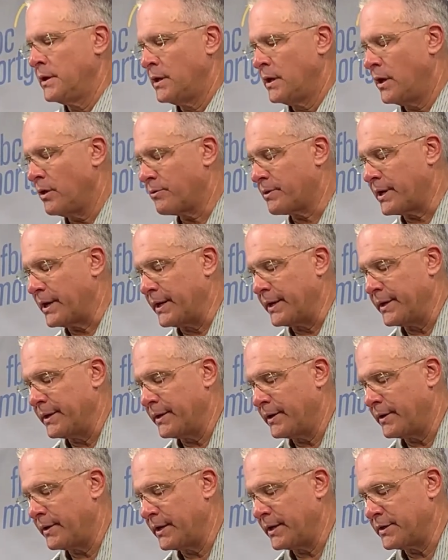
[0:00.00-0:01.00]
Okay,
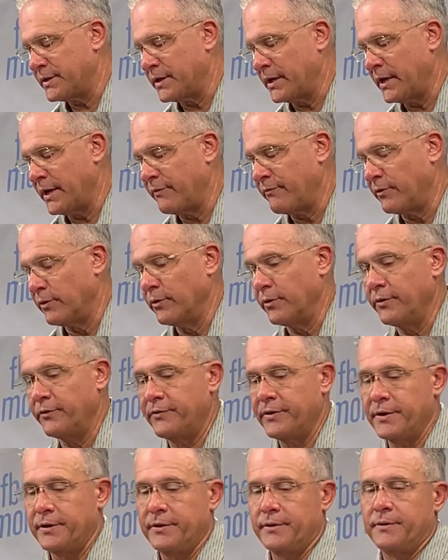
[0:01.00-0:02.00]
all right. I have
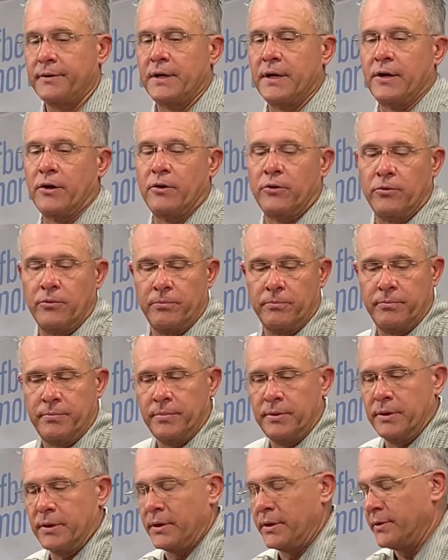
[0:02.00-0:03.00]
Louisville at home
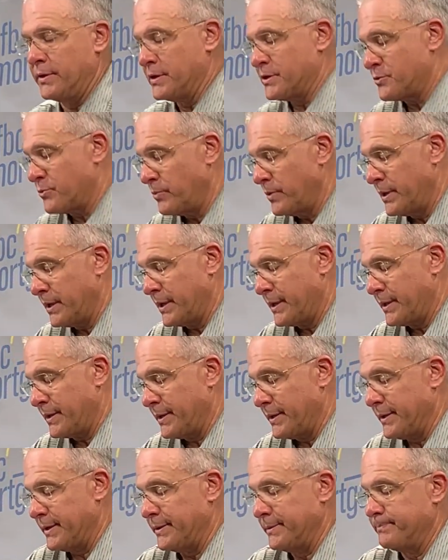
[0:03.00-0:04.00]
this week.
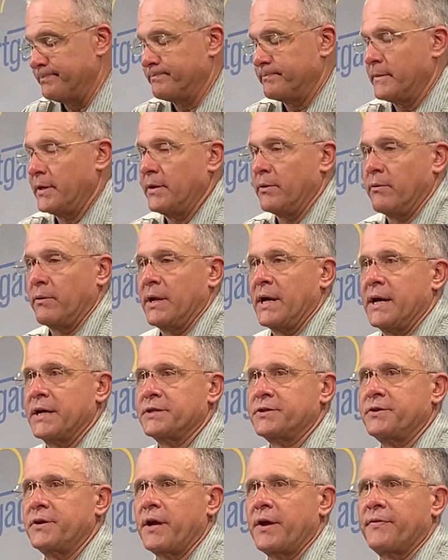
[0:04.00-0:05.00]
You know,
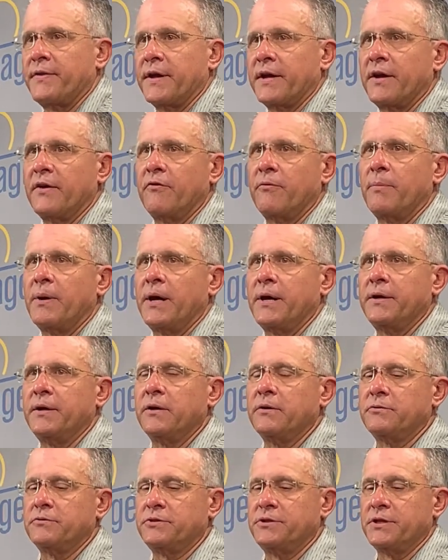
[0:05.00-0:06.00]
last year I think everybody
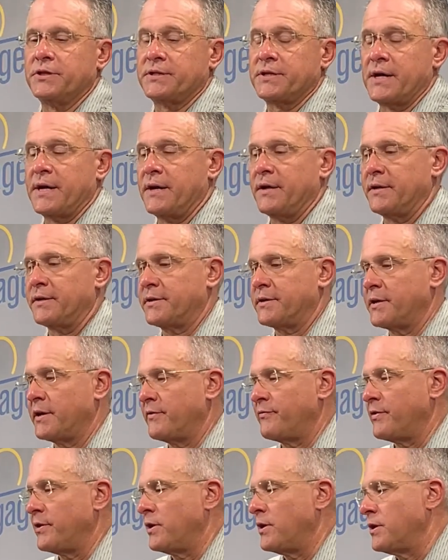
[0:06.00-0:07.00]
knows just how
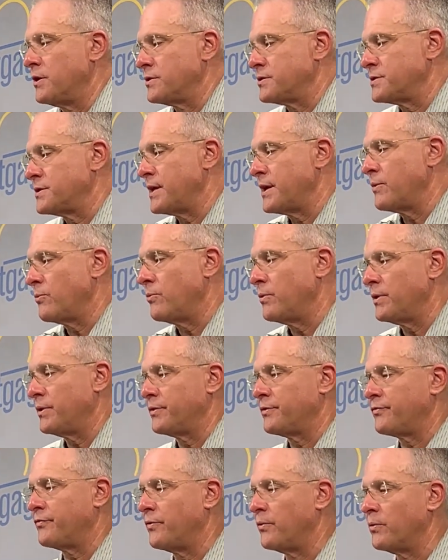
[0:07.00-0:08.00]
tough a loss that was
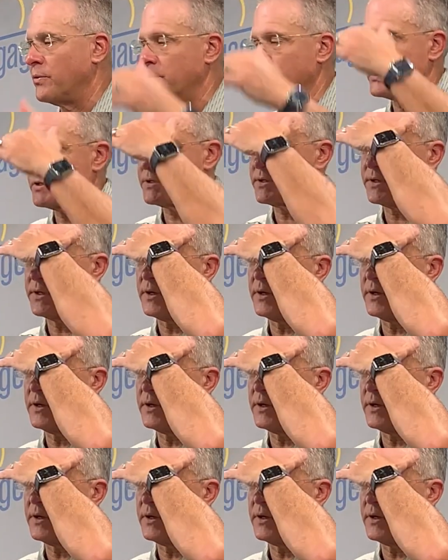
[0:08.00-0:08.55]
for us.